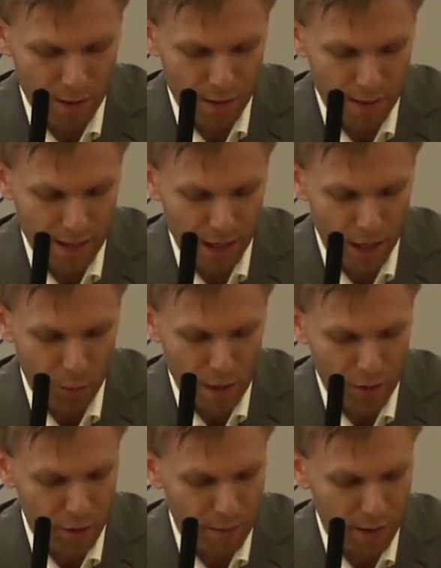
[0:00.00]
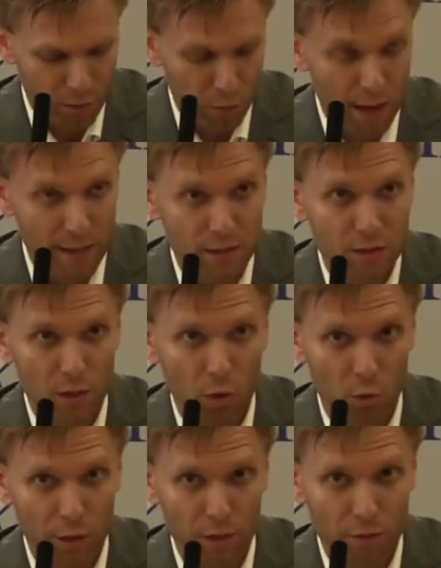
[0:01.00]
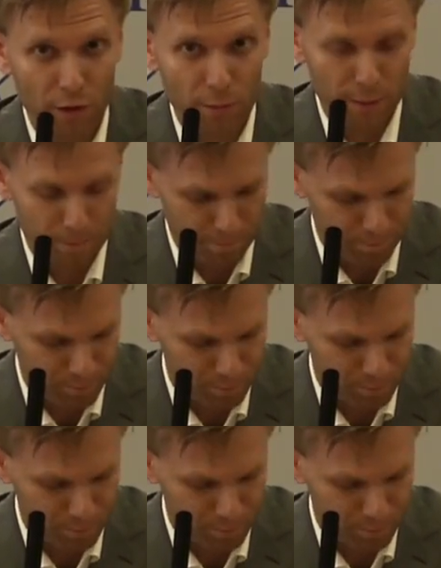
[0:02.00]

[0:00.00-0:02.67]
they got routed by the whites, according to Friedman.